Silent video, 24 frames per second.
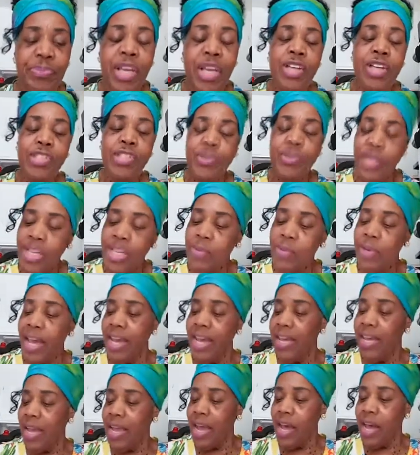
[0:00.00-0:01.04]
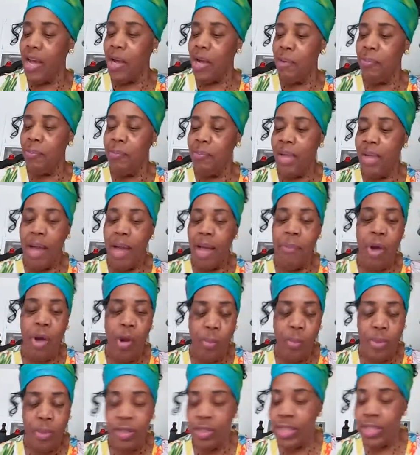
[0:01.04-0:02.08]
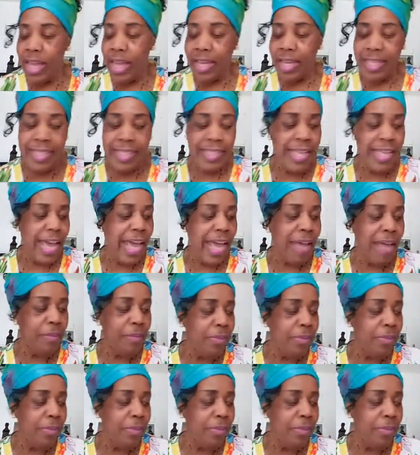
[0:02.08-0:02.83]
So anyway, I'm hoping you're liking that.